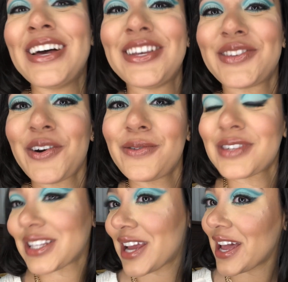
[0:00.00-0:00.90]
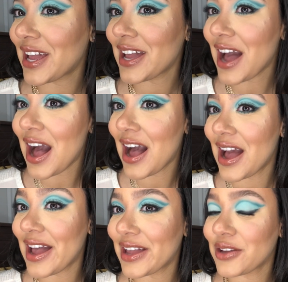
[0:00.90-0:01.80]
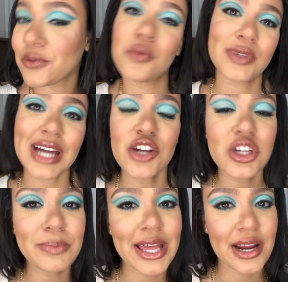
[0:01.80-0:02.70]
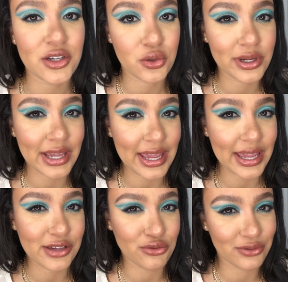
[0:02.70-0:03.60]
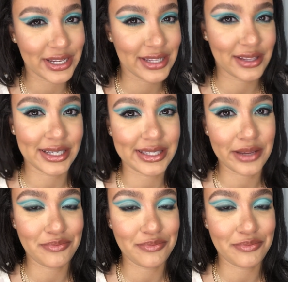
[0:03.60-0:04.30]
So today I was actually planning on doing a green like St.